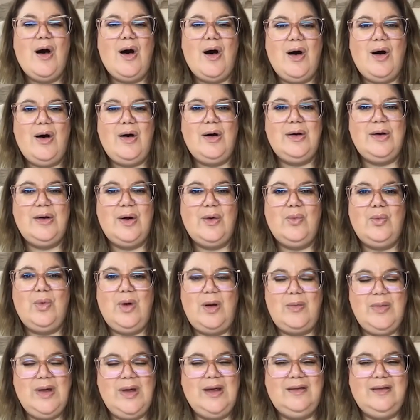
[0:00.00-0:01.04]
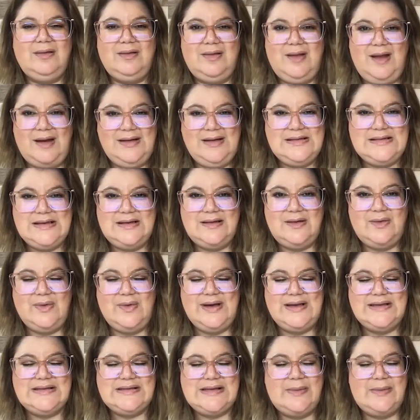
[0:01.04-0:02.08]
on Women Lighting the
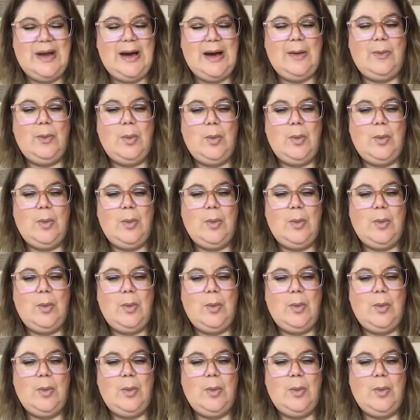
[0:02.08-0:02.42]
Way Summit,